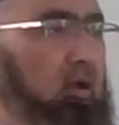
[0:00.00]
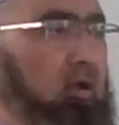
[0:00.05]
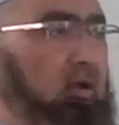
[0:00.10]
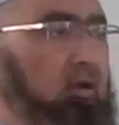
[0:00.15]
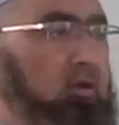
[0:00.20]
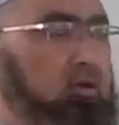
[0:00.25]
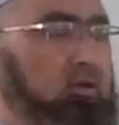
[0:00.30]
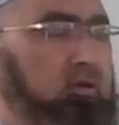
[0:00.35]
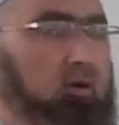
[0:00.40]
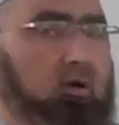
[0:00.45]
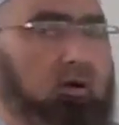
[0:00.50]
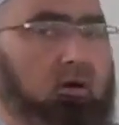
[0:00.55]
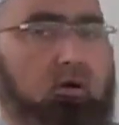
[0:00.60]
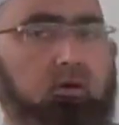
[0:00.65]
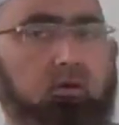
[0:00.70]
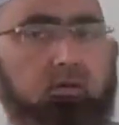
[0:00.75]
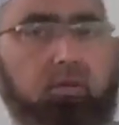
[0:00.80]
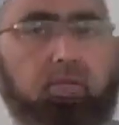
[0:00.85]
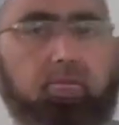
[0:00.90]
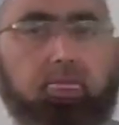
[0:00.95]

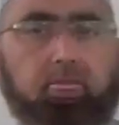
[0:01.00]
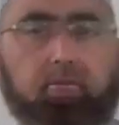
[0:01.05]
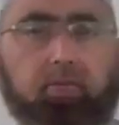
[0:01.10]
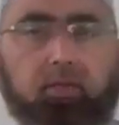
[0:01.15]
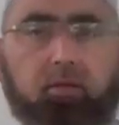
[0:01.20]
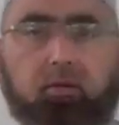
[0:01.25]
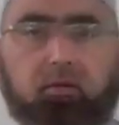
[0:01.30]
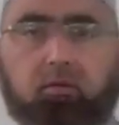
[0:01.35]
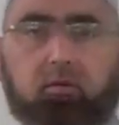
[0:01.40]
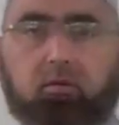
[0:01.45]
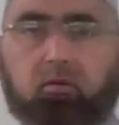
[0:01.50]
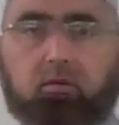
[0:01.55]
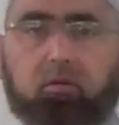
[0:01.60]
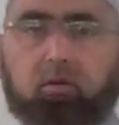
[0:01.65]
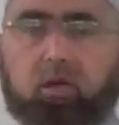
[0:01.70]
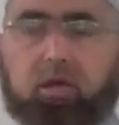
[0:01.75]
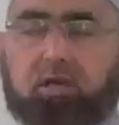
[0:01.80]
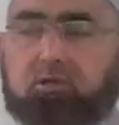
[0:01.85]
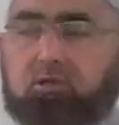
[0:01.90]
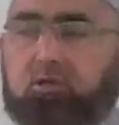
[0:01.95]
So,
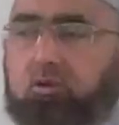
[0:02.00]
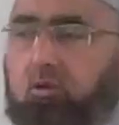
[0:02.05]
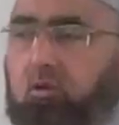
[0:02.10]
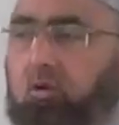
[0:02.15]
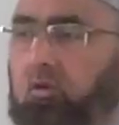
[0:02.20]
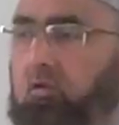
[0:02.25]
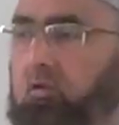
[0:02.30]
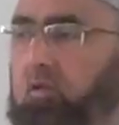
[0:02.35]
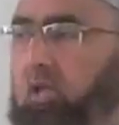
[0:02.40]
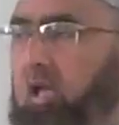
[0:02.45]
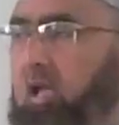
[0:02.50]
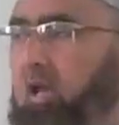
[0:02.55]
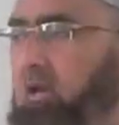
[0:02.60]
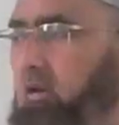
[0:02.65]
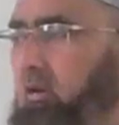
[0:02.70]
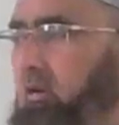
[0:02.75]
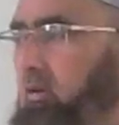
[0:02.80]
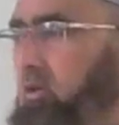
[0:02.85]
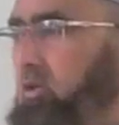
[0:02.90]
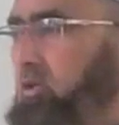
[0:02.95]
as you know
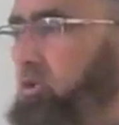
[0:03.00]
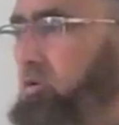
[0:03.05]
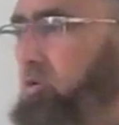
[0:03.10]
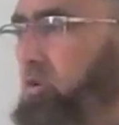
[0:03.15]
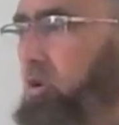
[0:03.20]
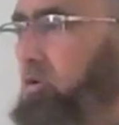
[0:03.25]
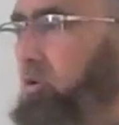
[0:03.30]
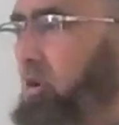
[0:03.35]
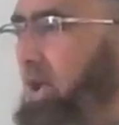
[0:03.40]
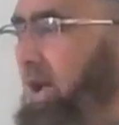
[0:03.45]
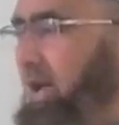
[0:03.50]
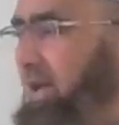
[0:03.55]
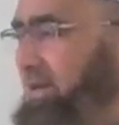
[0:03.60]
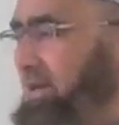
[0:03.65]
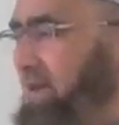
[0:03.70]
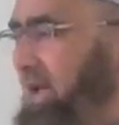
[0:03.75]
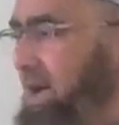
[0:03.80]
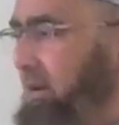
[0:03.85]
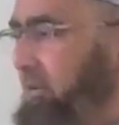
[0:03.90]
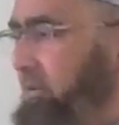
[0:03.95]
that Surah
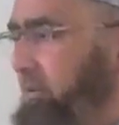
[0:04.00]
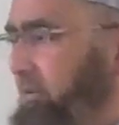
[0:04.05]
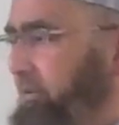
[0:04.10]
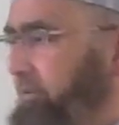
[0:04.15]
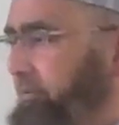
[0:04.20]
Al-Ahzab,